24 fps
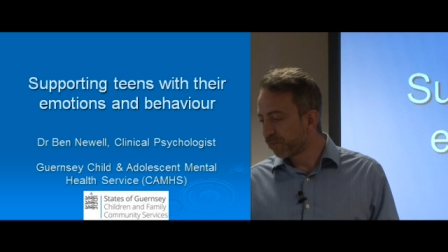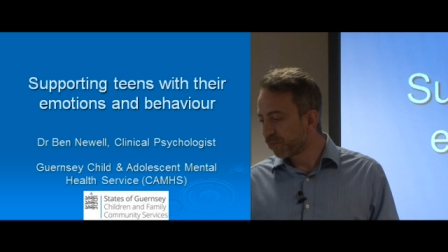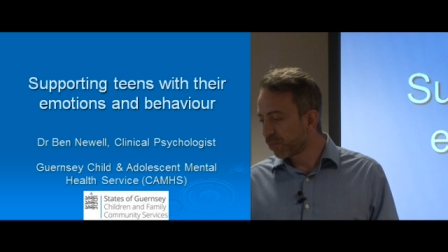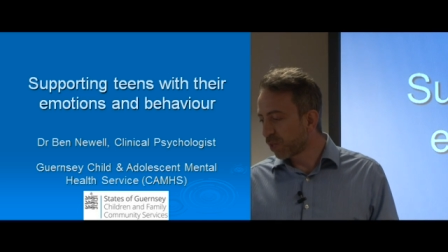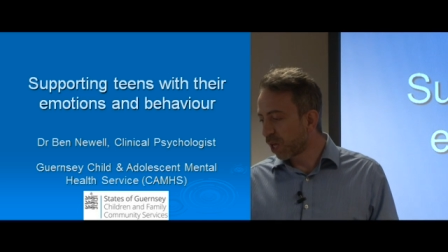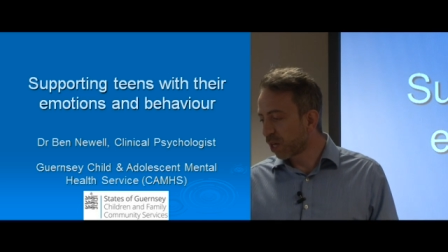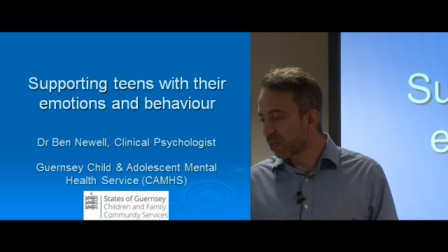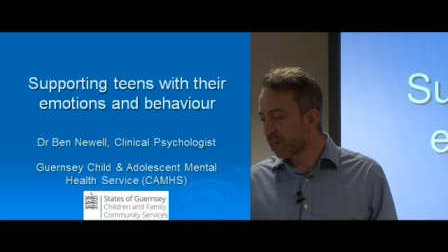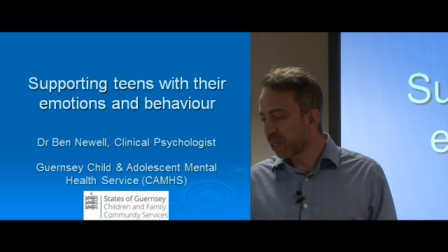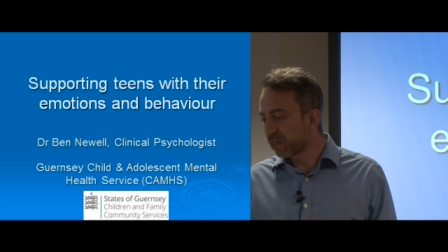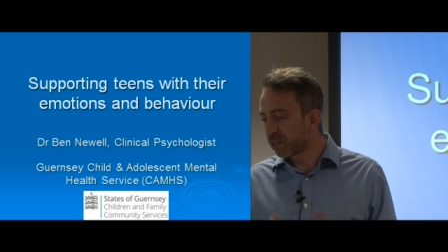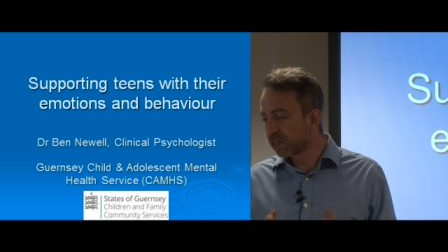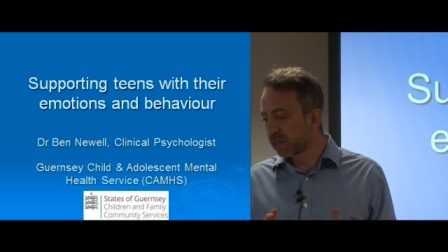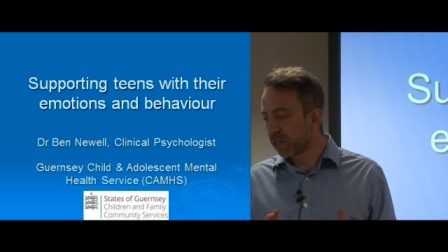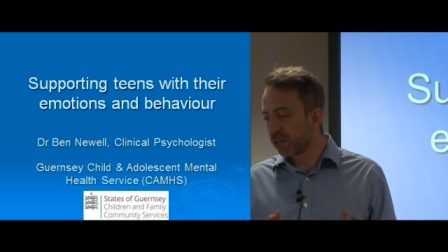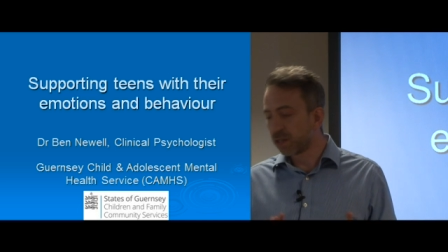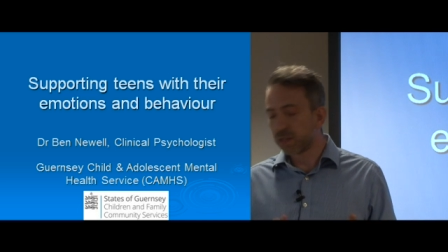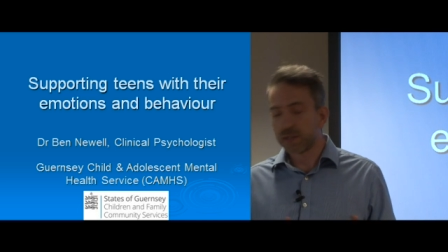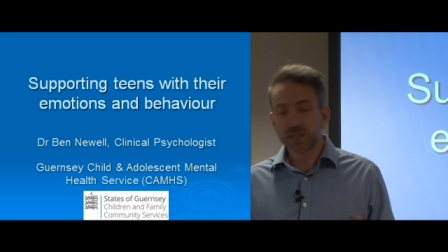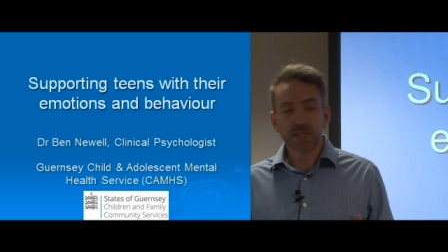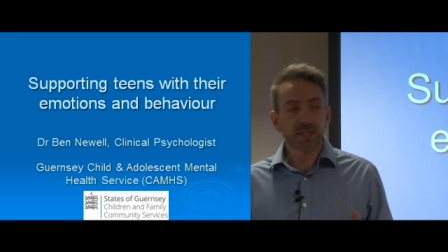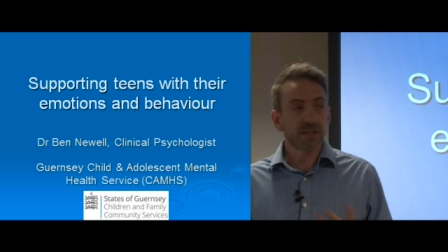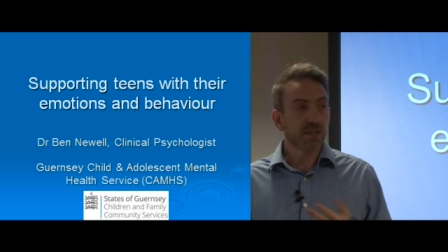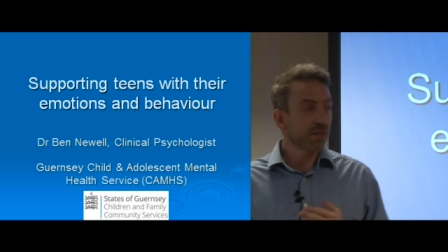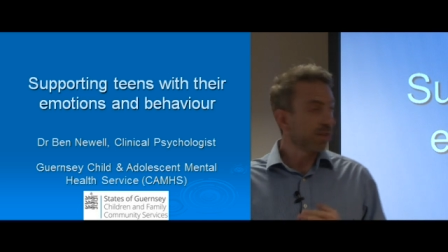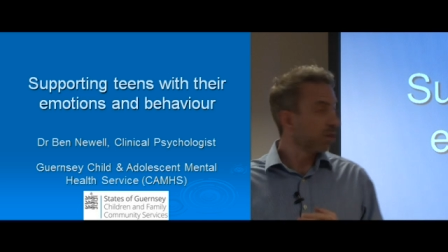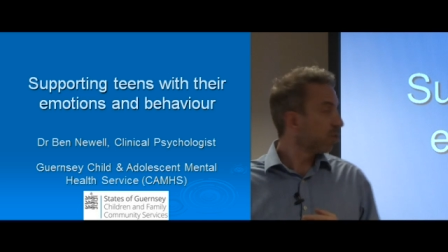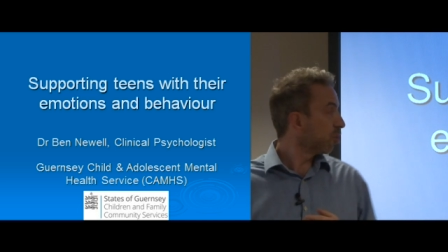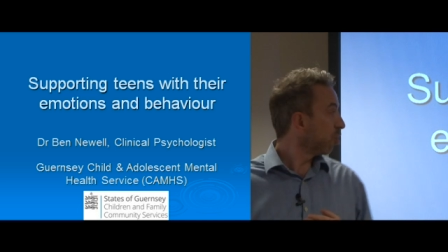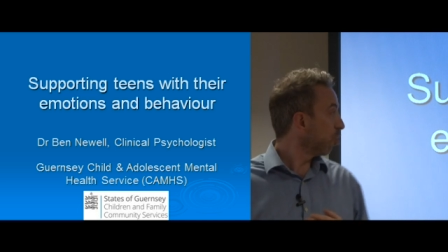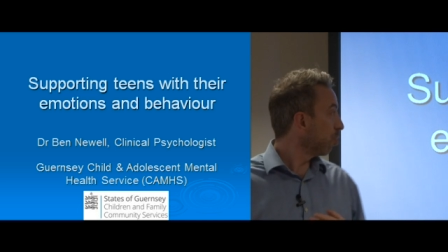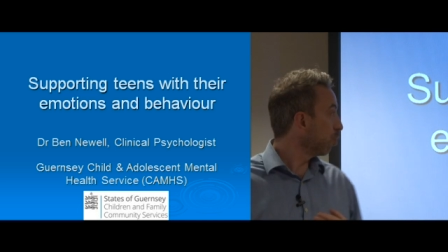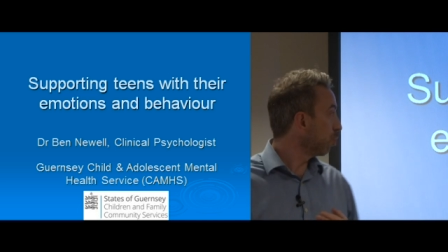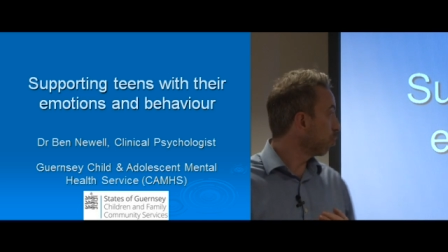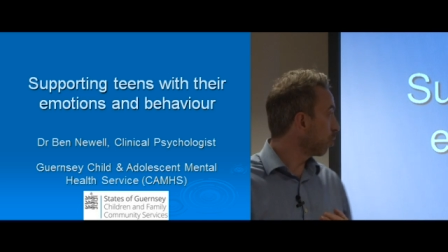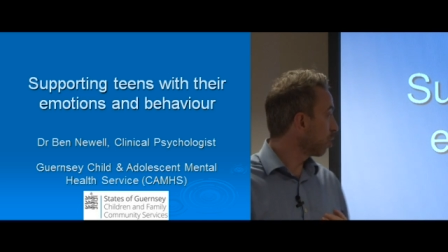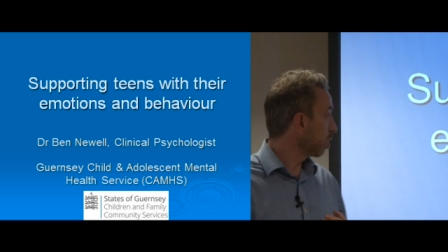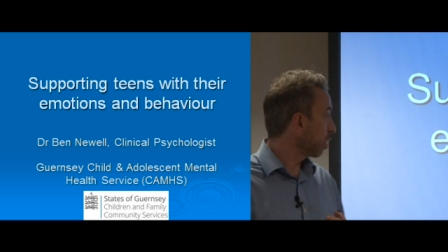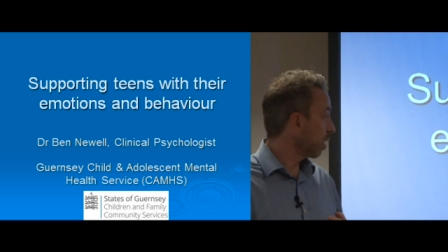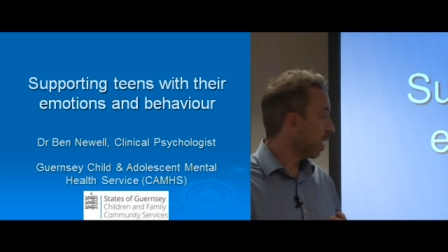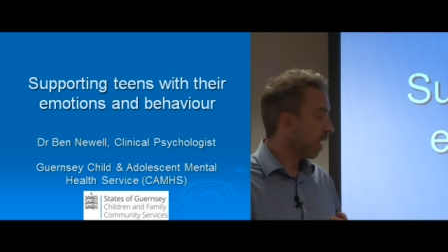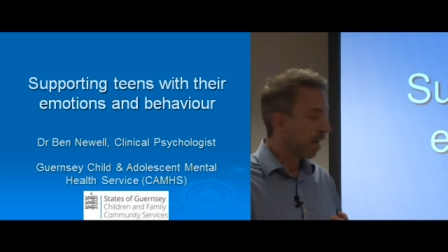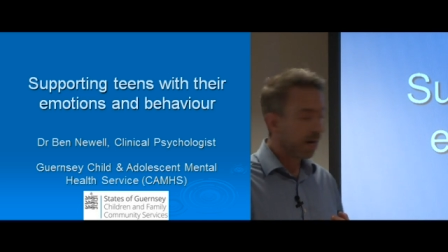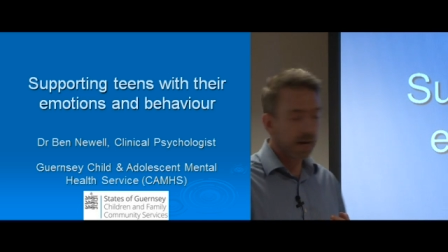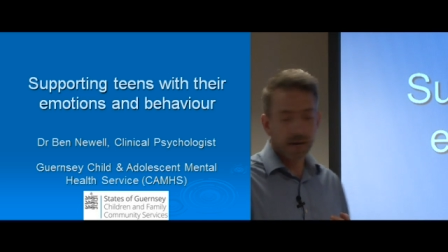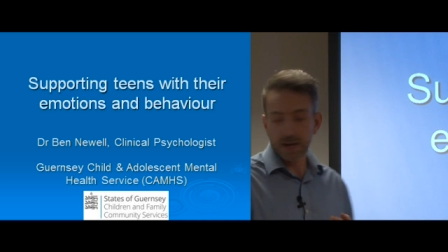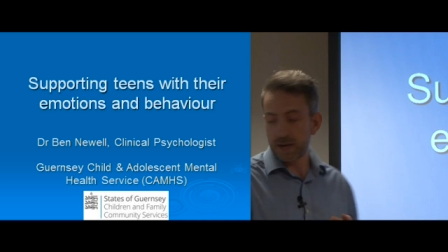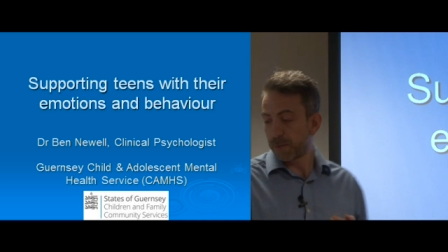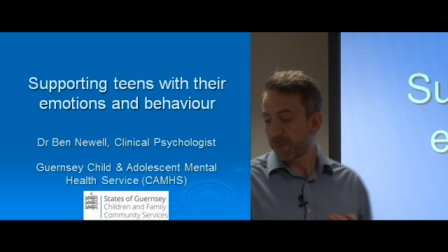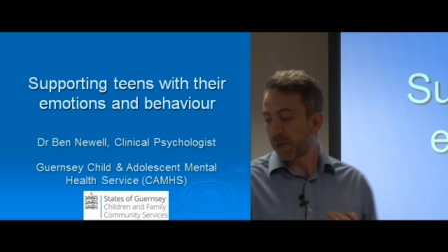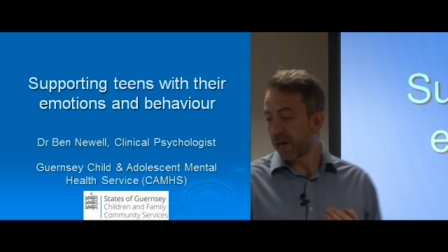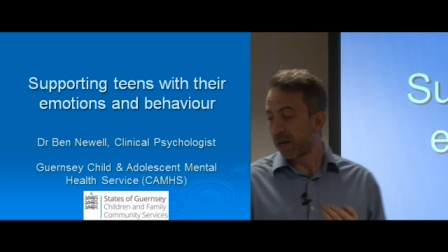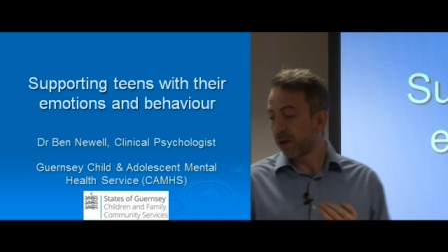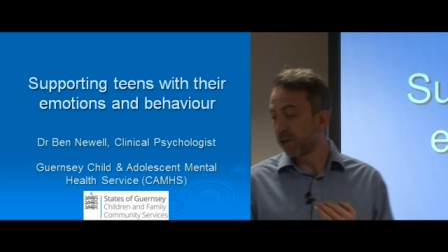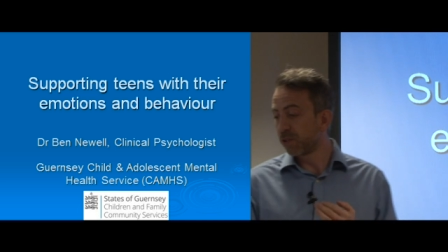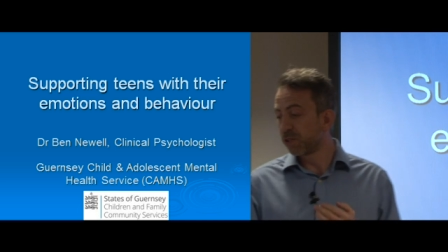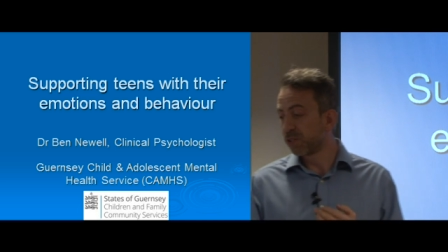Okay, so this is a talk about